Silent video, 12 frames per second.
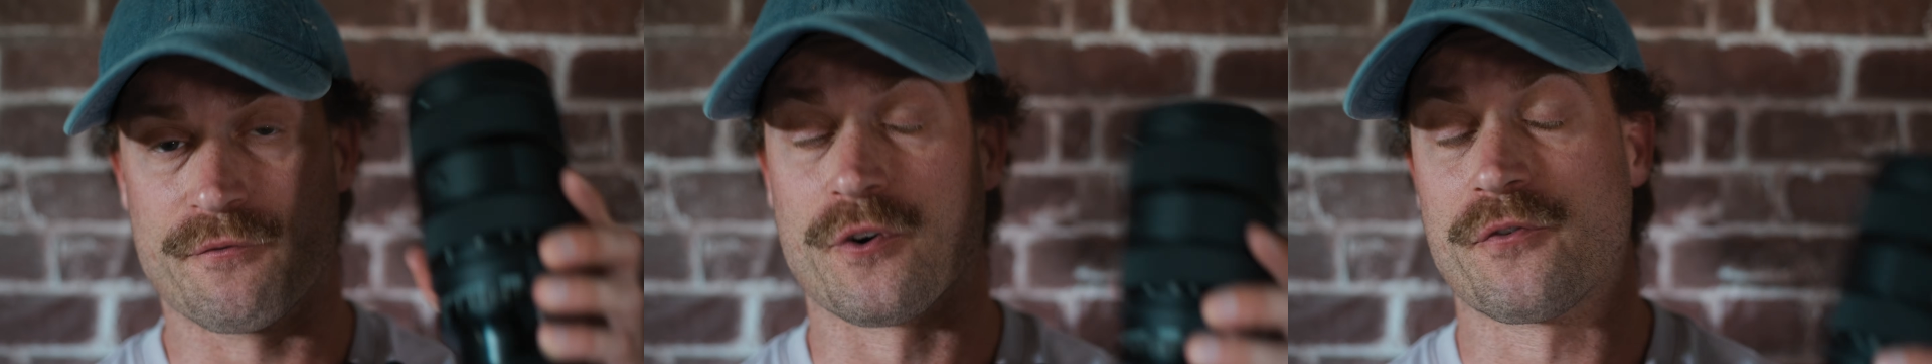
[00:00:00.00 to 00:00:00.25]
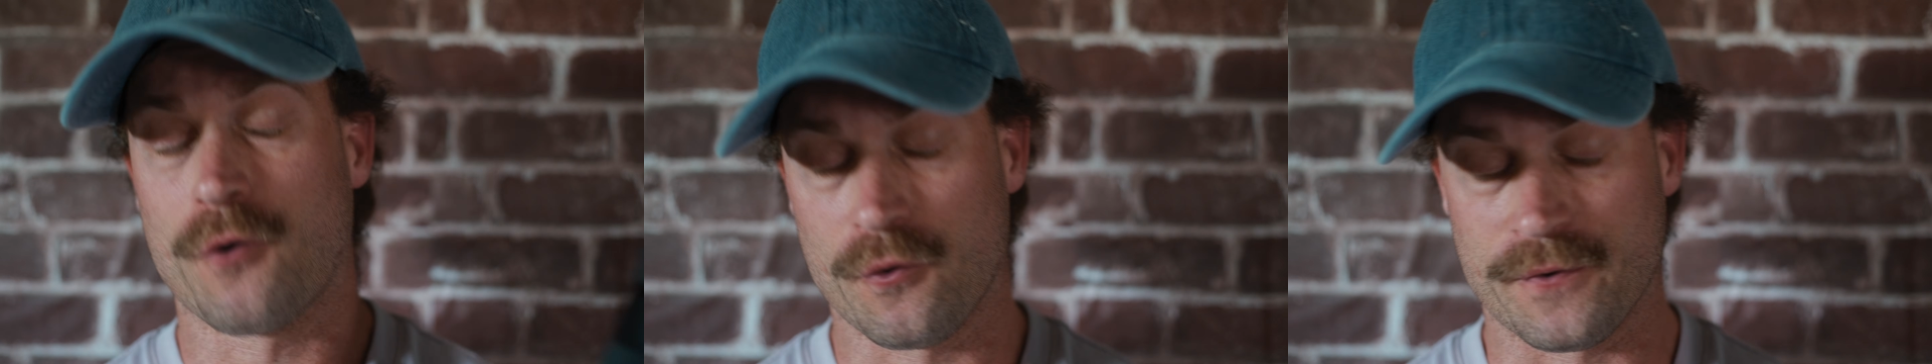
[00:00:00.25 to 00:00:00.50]
for
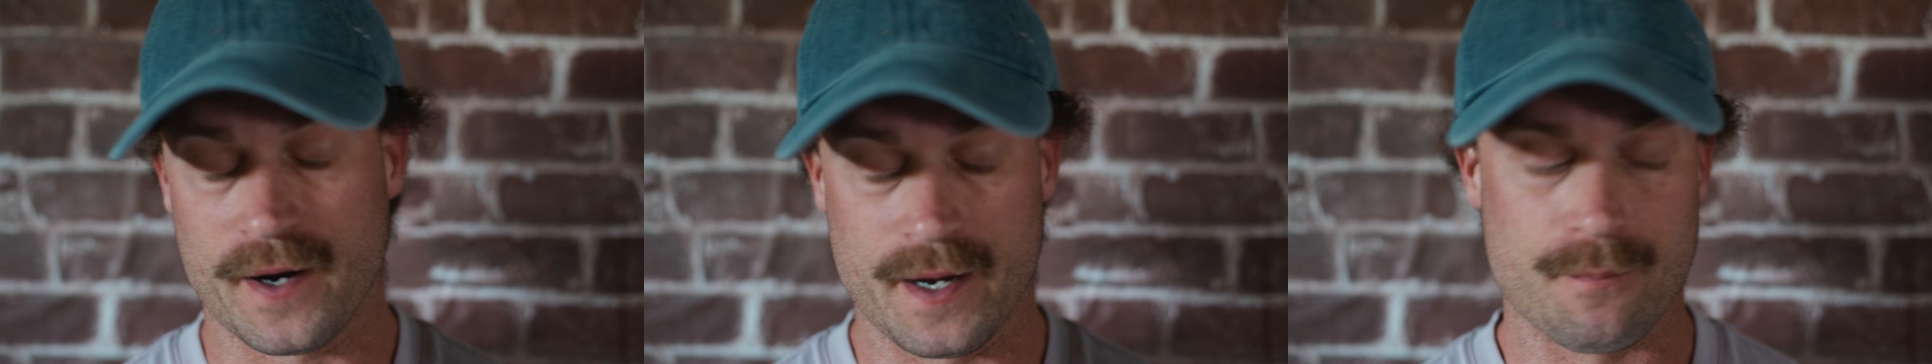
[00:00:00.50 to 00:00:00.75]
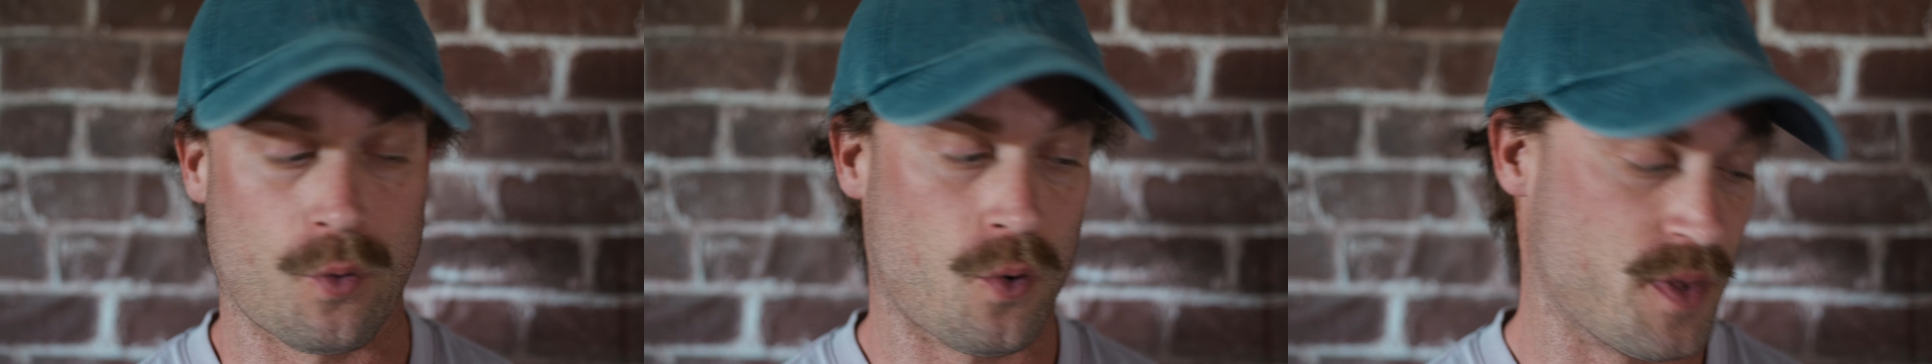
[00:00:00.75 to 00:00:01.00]
full
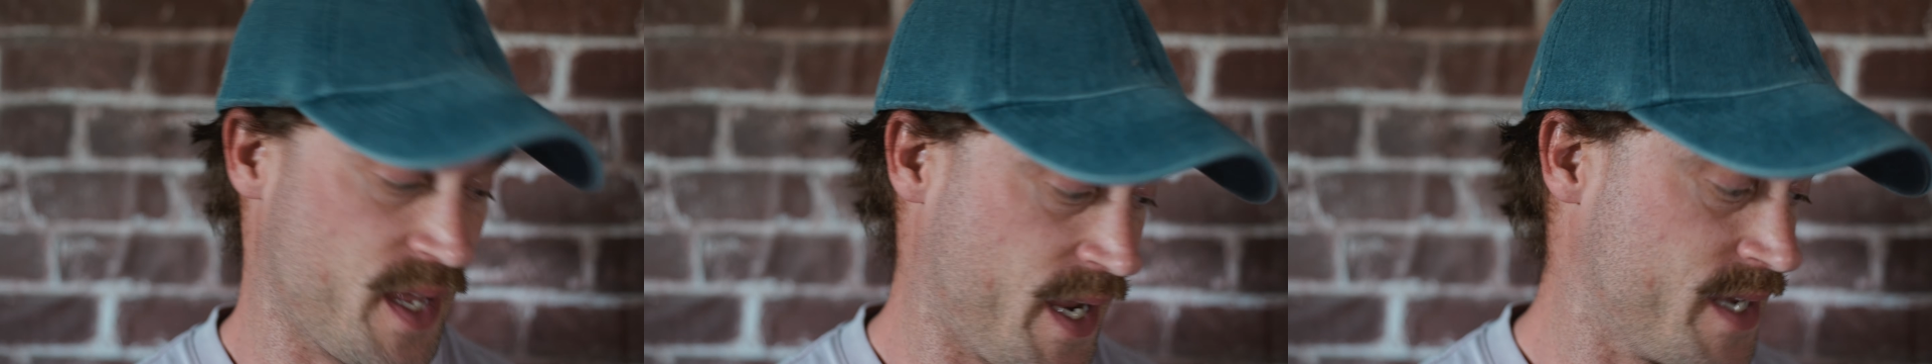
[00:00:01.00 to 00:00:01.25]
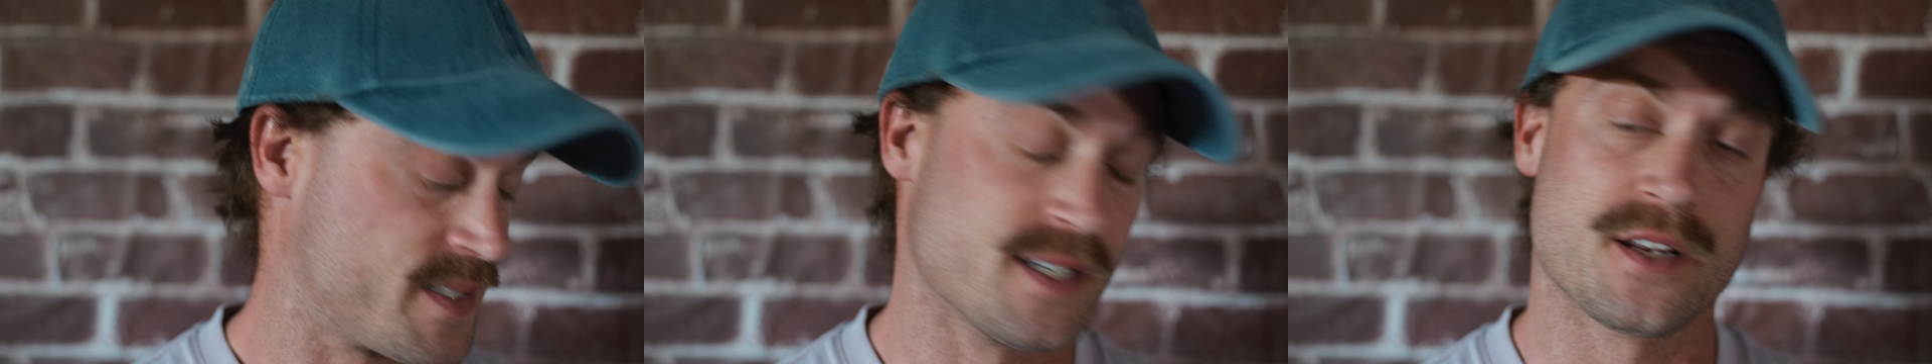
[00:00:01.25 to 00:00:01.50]
frame or the
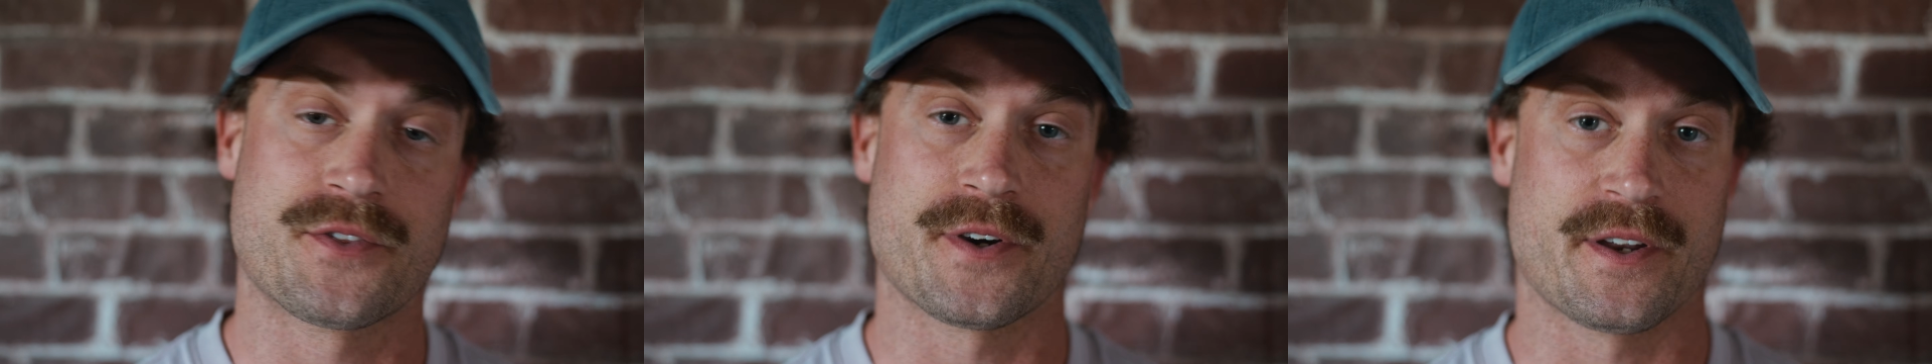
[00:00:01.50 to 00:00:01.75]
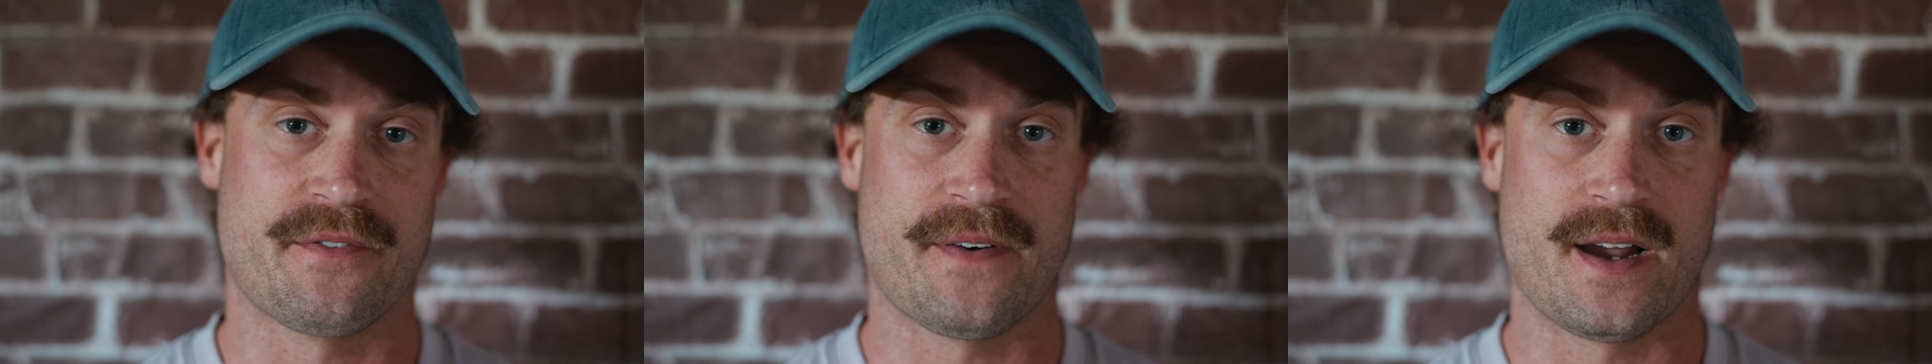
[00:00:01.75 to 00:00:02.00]
18 to
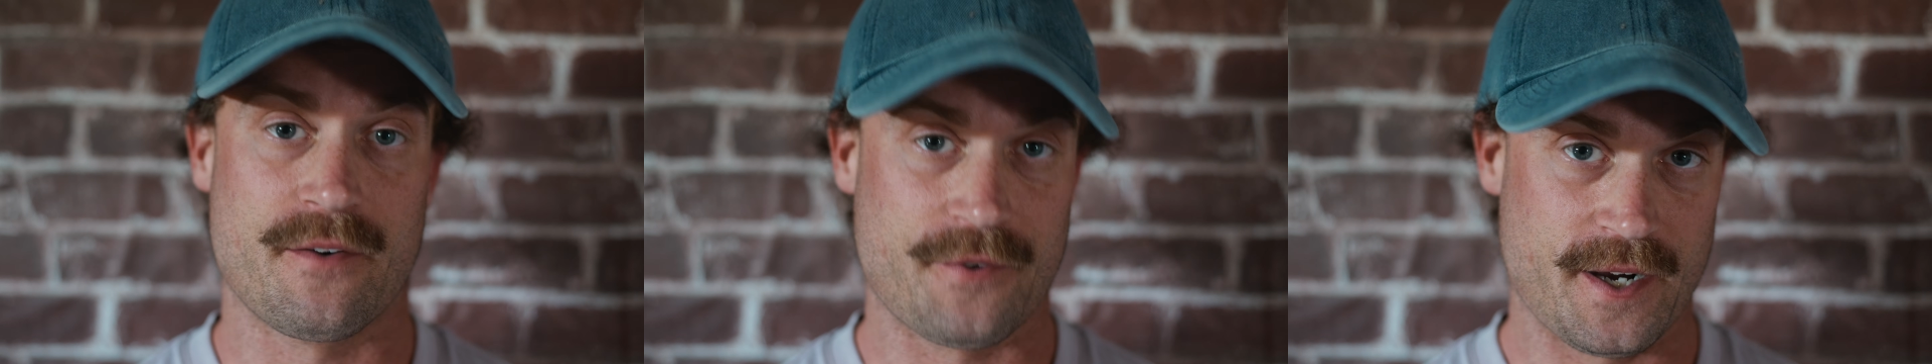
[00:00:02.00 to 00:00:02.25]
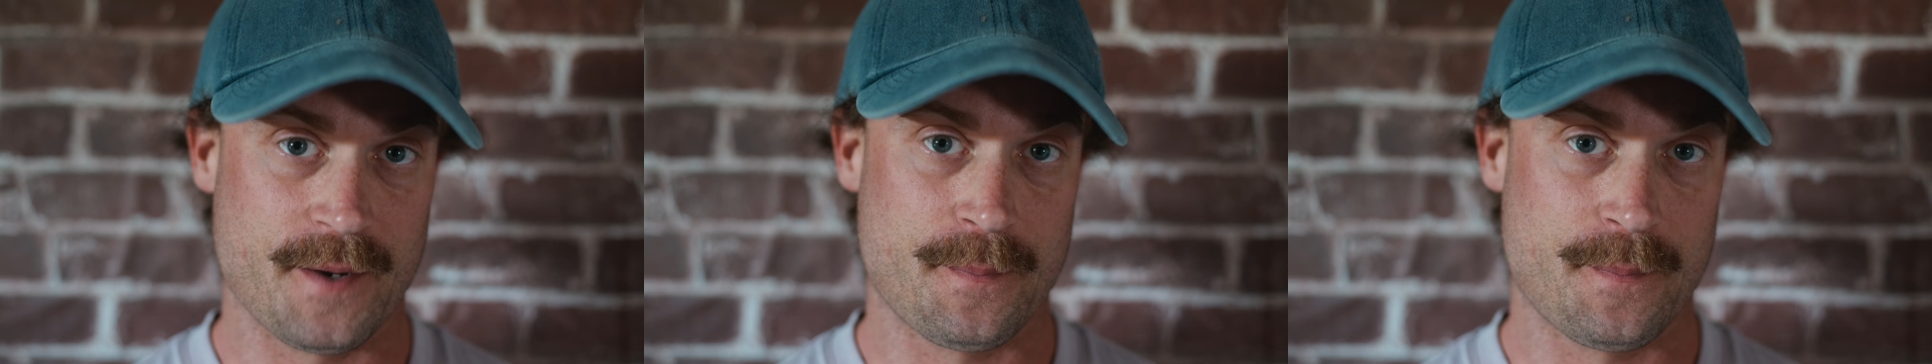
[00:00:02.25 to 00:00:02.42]
35 for